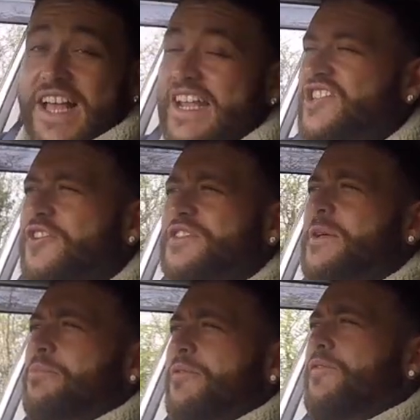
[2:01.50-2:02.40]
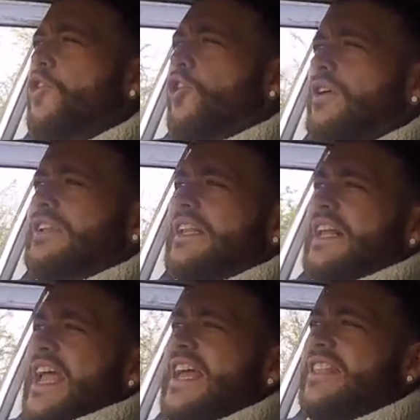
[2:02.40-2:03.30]
and as I said before
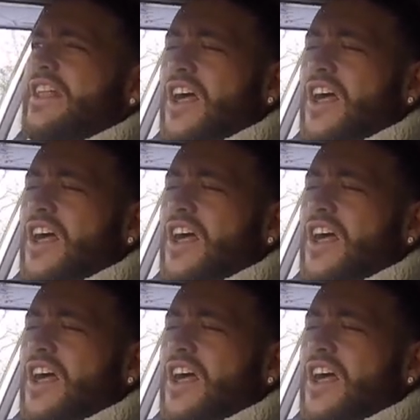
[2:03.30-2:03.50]
in the